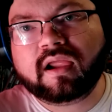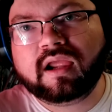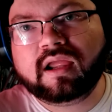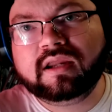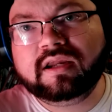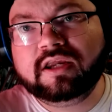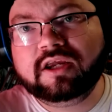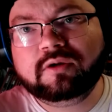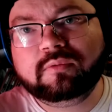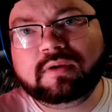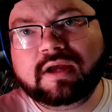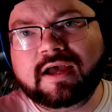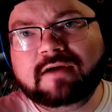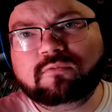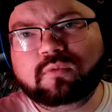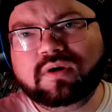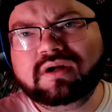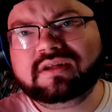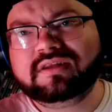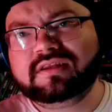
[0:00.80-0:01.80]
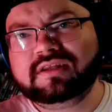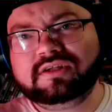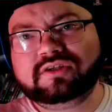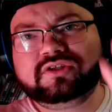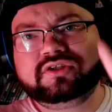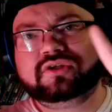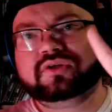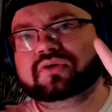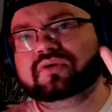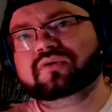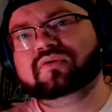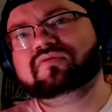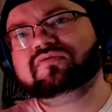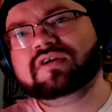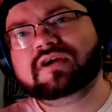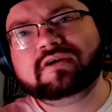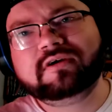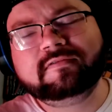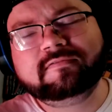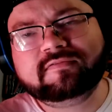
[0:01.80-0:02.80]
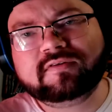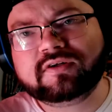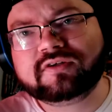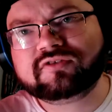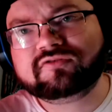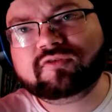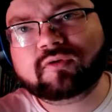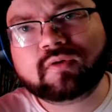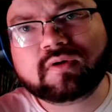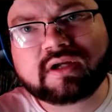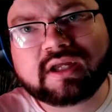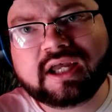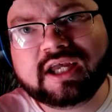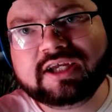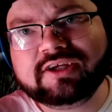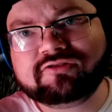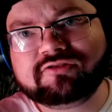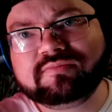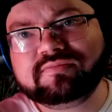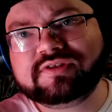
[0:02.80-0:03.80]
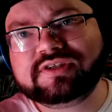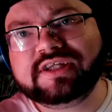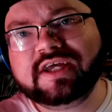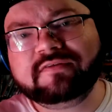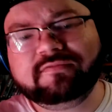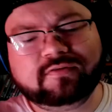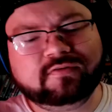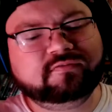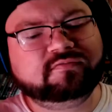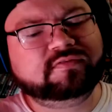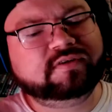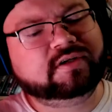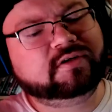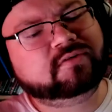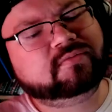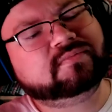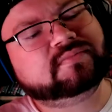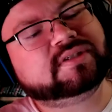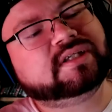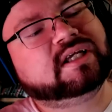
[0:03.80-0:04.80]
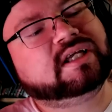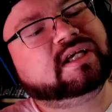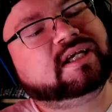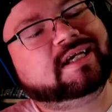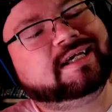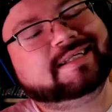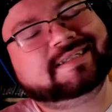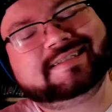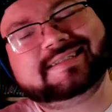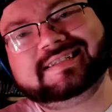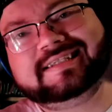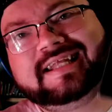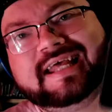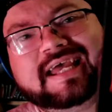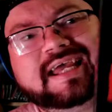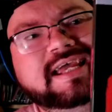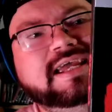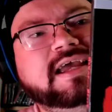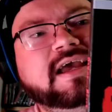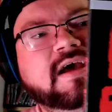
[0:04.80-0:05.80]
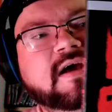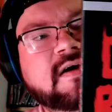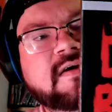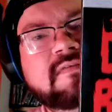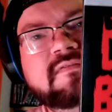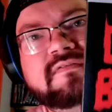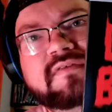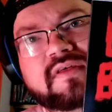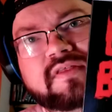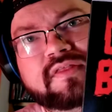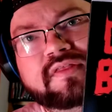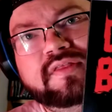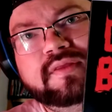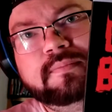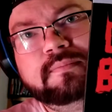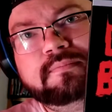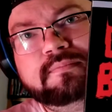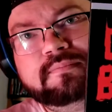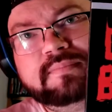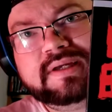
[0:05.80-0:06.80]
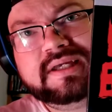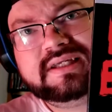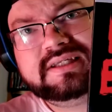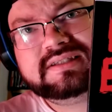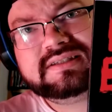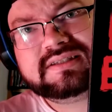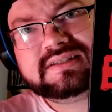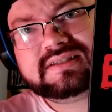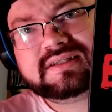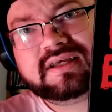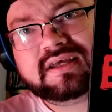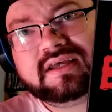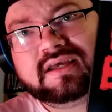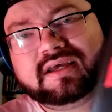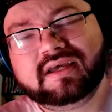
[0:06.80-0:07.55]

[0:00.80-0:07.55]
And here we have one of the two very first 4Ks from Severin Films. It's Day of the Beast.